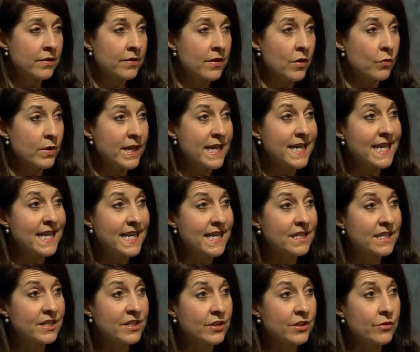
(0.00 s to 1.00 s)
that we
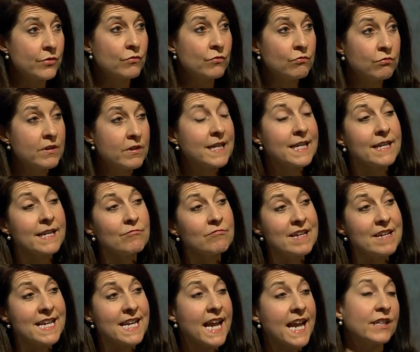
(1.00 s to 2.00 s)
need to really
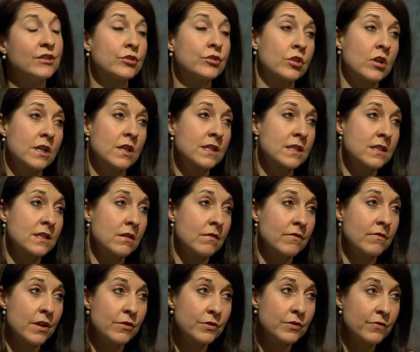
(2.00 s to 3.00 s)
regain trust of
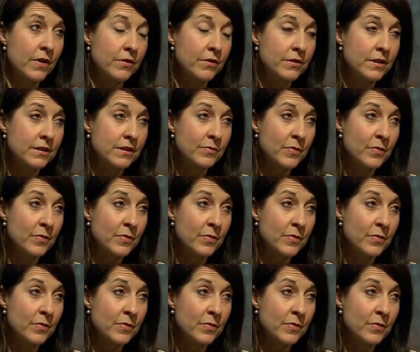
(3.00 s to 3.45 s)
those voters.